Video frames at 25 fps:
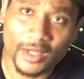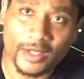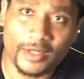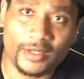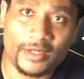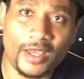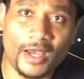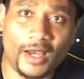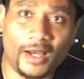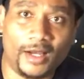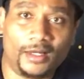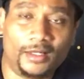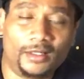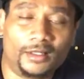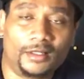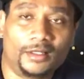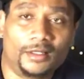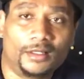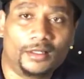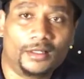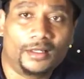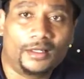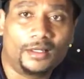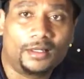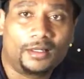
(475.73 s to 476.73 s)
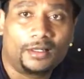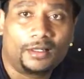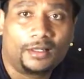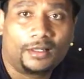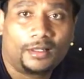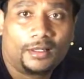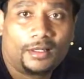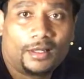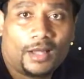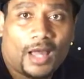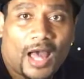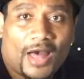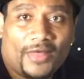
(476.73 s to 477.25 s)
Yeah,
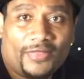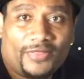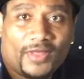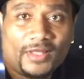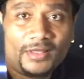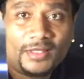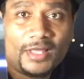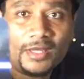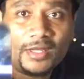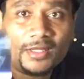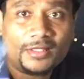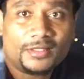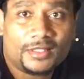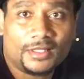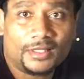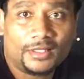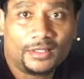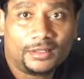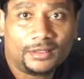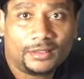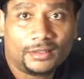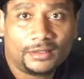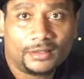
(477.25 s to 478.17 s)
I think that it's a,